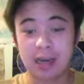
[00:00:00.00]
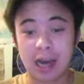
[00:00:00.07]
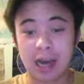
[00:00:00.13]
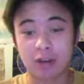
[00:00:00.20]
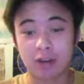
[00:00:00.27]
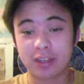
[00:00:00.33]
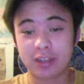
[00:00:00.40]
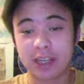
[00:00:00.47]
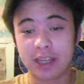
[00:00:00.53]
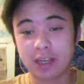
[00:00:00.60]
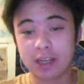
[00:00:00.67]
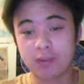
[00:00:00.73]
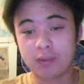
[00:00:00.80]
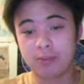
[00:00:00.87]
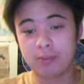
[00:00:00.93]
I don't think
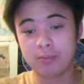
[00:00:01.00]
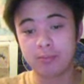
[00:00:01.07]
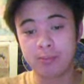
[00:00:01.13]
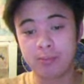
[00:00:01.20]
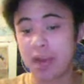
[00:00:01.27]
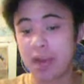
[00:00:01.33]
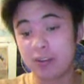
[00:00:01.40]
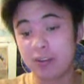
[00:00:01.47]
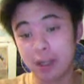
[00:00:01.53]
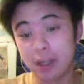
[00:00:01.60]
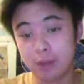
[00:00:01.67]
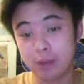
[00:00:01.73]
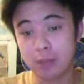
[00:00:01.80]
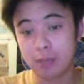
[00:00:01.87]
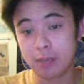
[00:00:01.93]
any of them have it
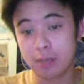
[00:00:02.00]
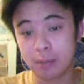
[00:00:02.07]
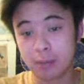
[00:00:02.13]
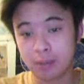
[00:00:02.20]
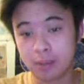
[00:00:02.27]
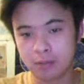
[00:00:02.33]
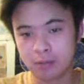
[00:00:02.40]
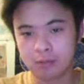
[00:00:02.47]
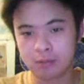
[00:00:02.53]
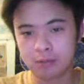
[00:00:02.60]
in them, probably.